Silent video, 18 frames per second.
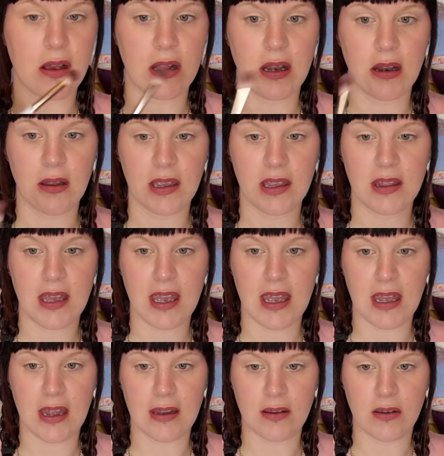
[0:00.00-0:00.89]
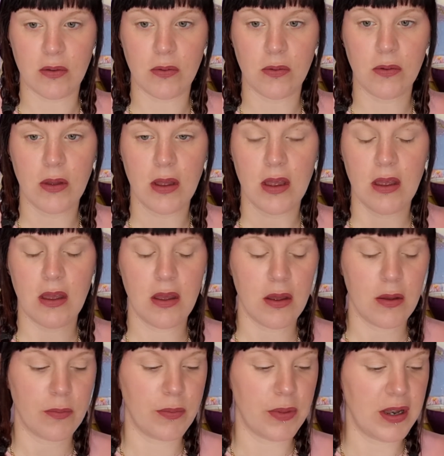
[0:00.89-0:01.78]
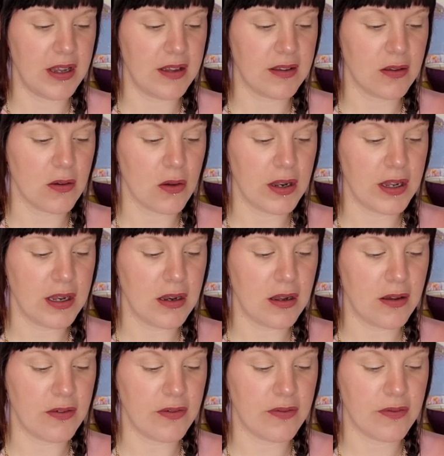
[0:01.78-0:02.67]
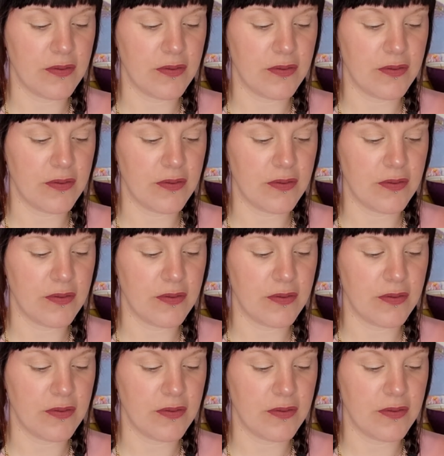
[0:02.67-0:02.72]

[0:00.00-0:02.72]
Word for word: I like the handle, but it's got enough